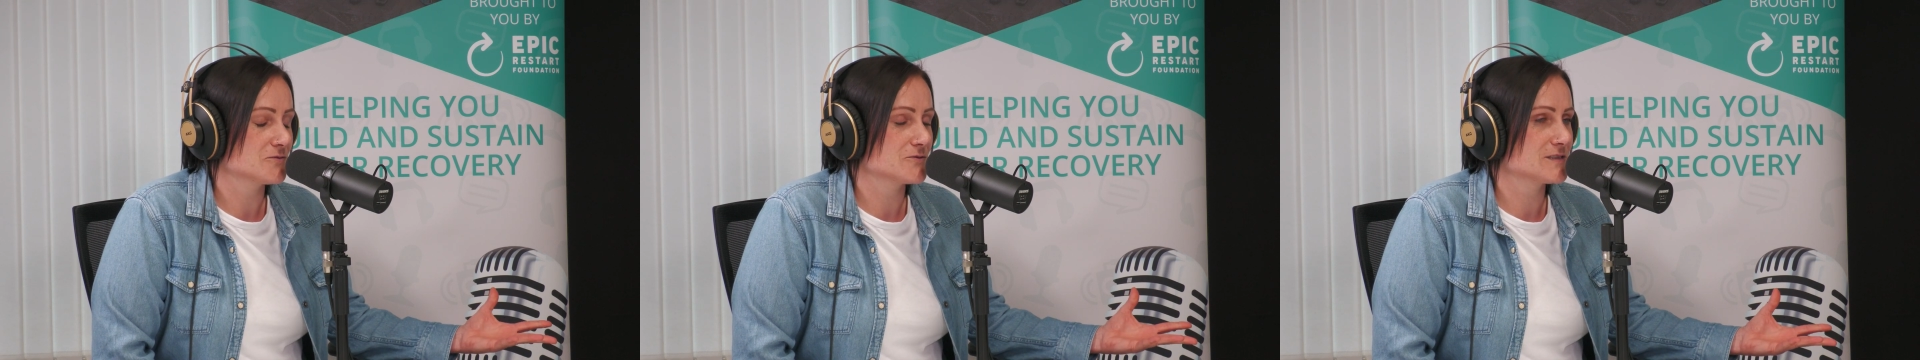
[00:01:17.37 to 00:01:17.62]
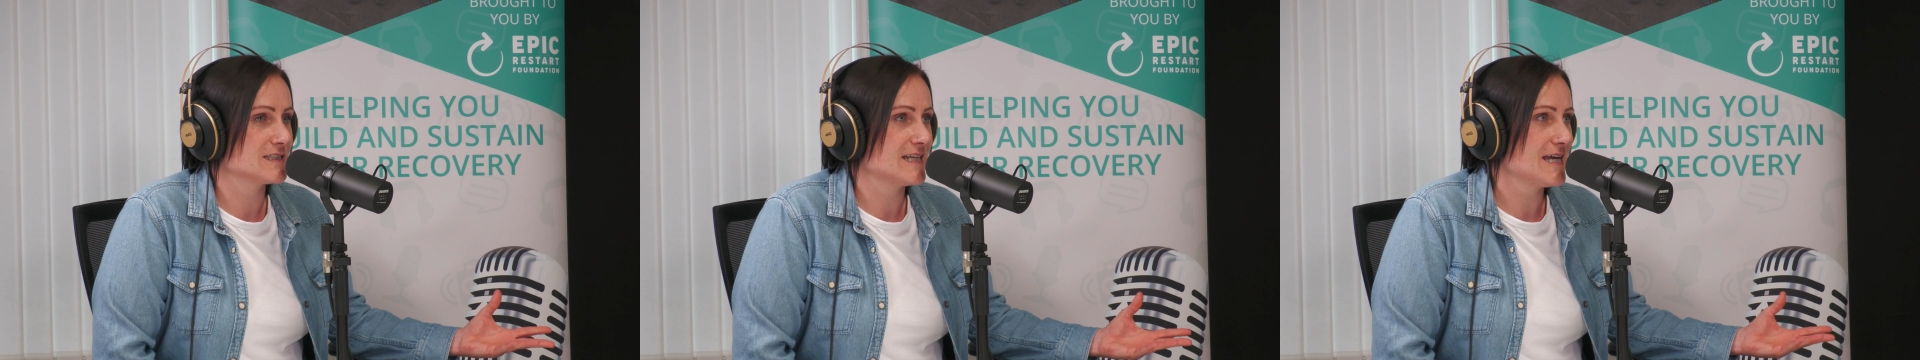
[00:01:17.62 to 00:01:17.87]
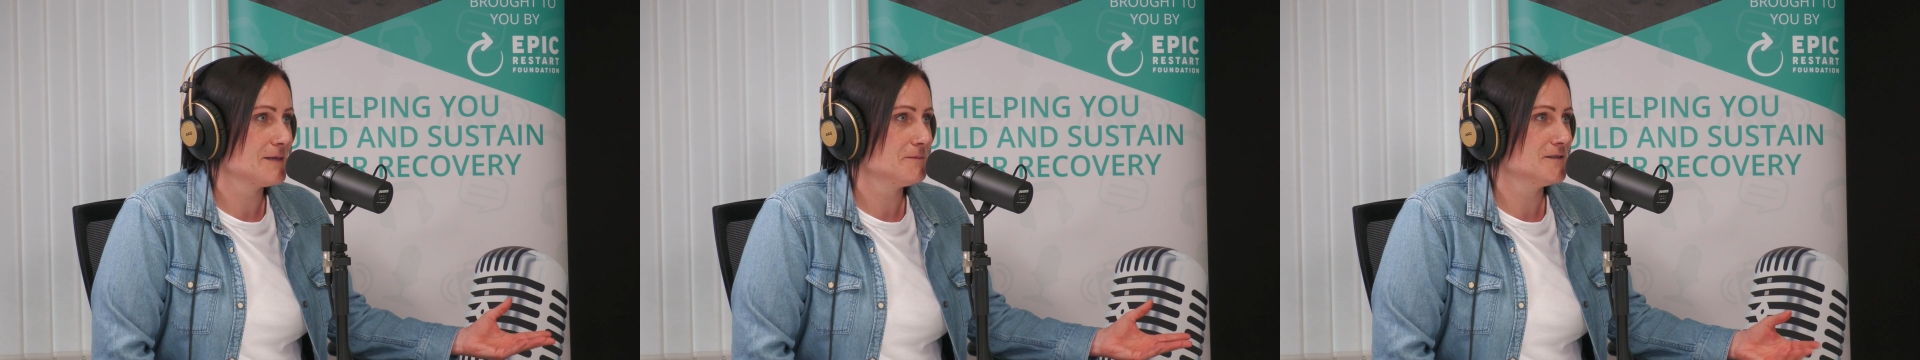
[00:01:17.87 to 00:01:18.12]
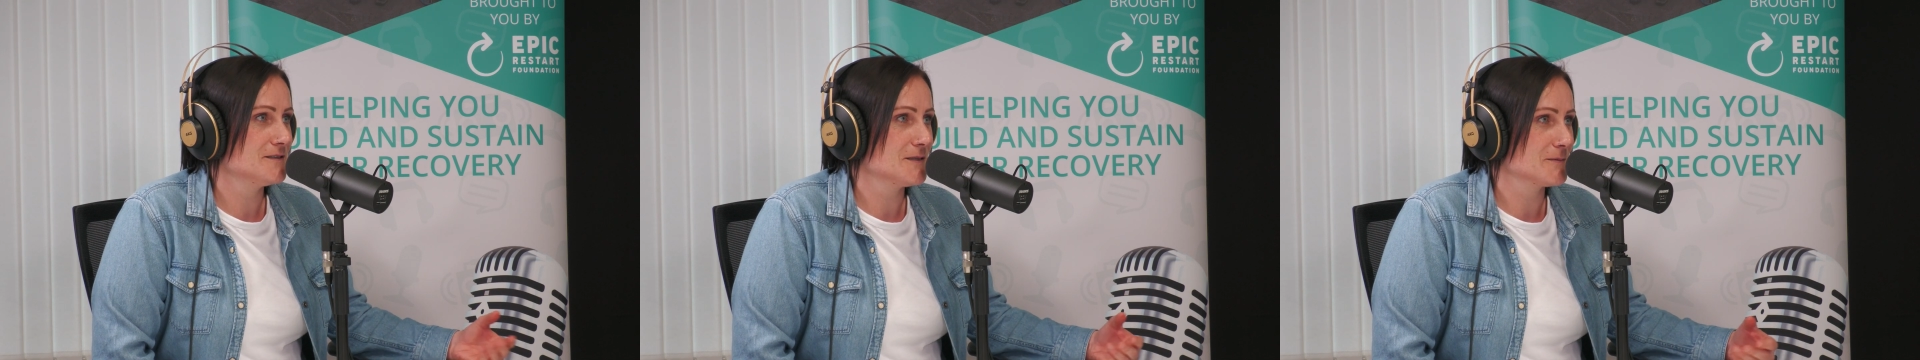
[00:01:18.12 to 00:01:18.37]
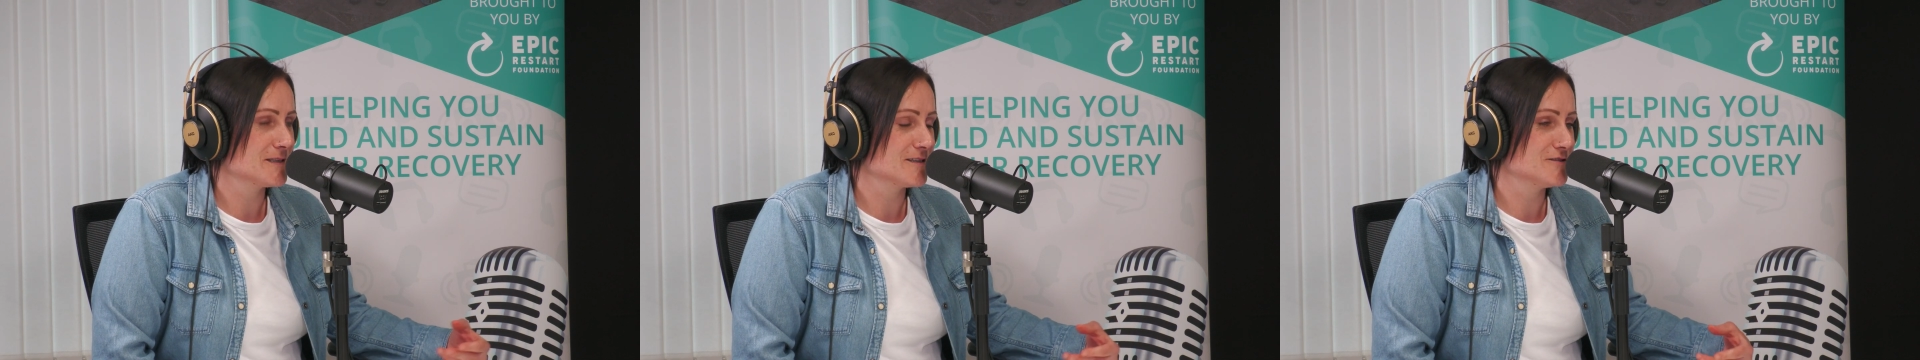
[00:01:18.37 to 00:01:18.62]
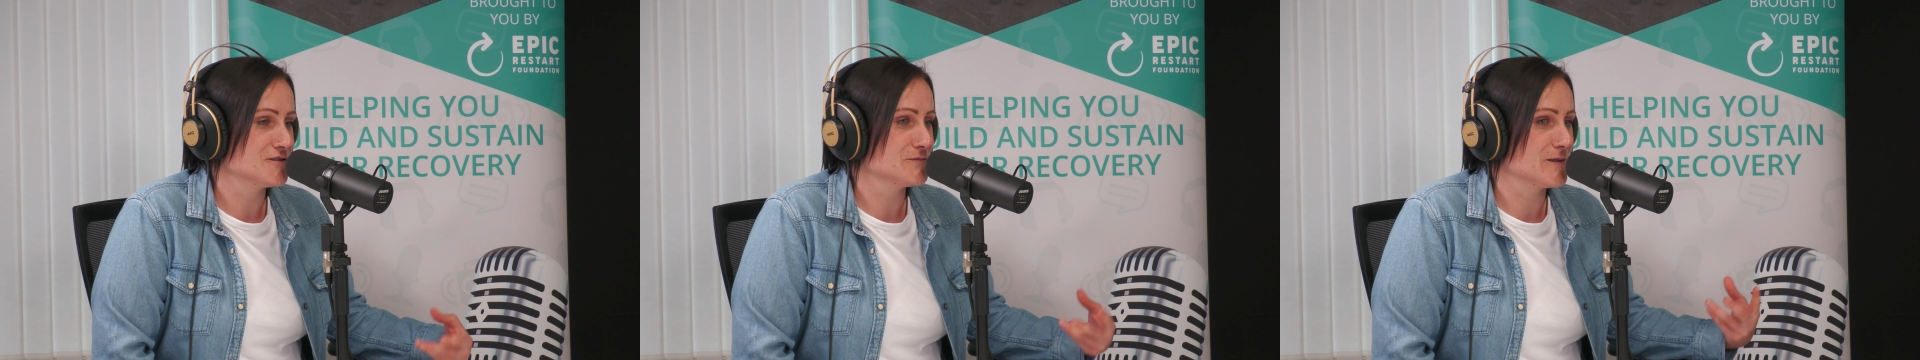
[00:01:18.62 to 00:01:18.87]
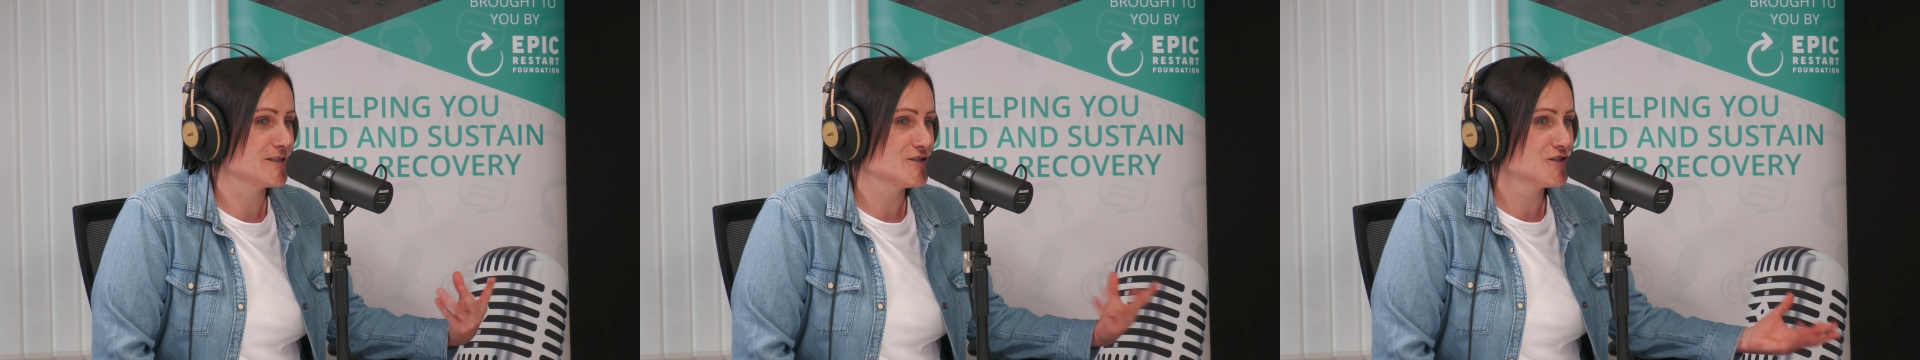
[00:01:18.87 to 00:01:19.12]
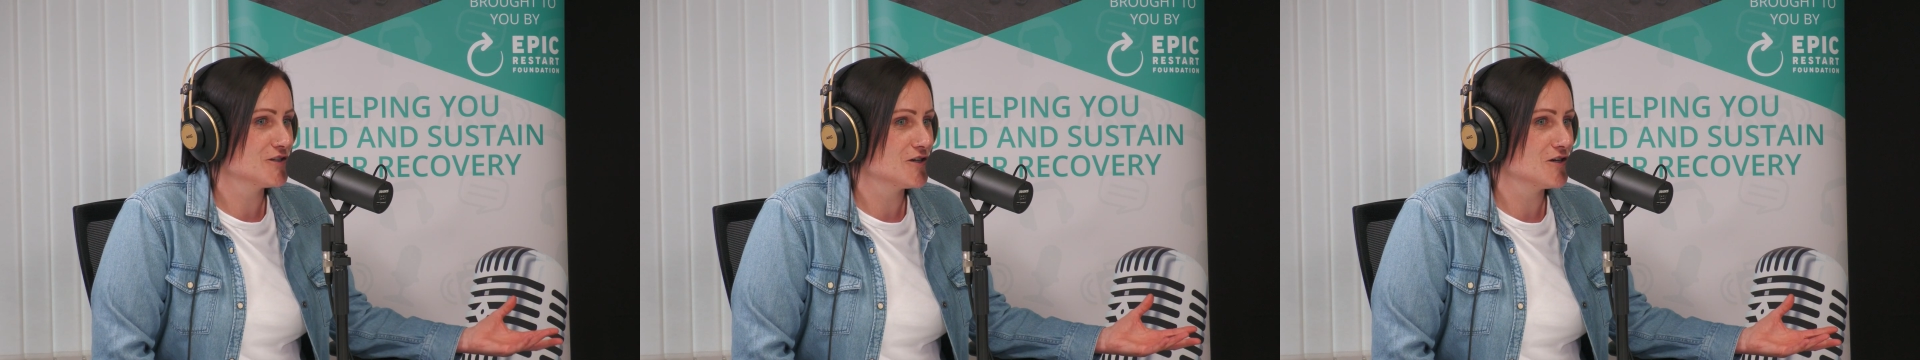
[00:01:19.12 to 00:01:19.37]
what's going to happen? I'm going to lose my
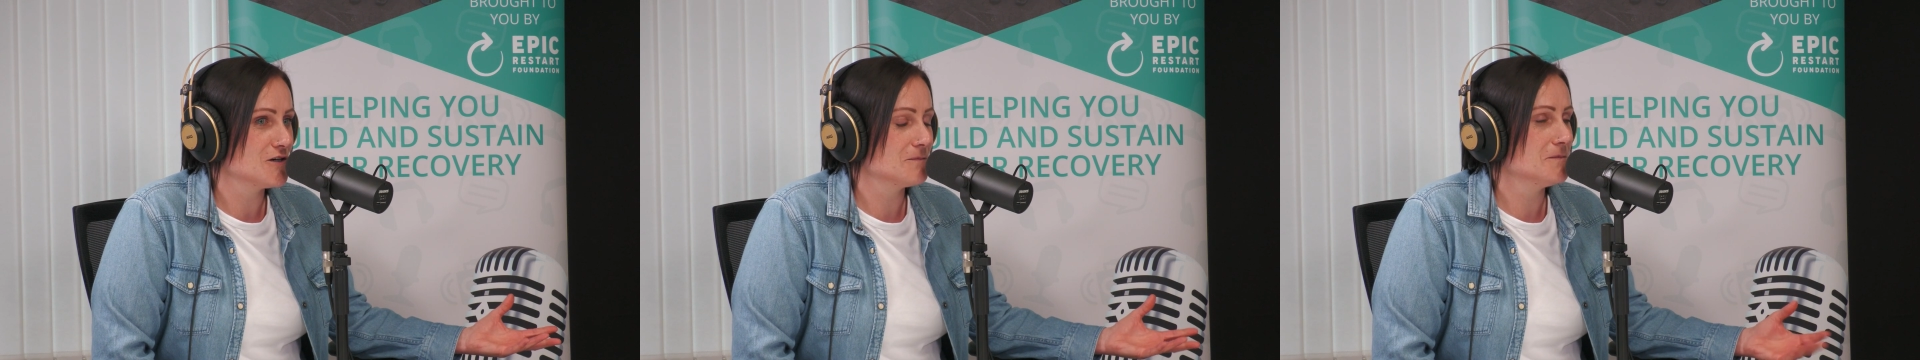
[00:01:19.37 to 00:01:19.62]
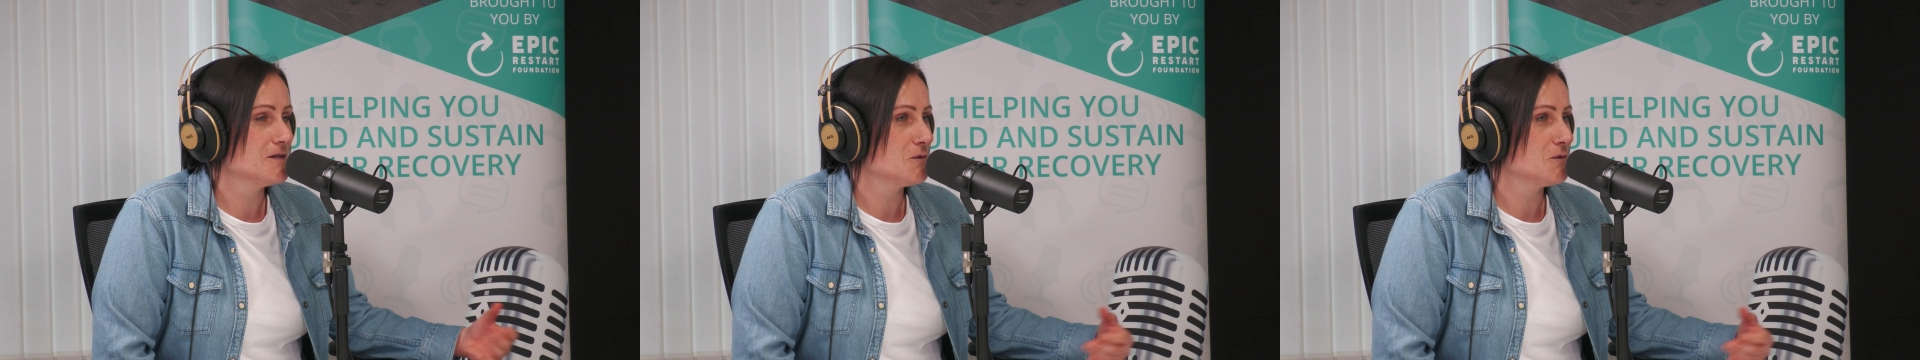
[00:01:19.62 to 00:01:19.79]
job.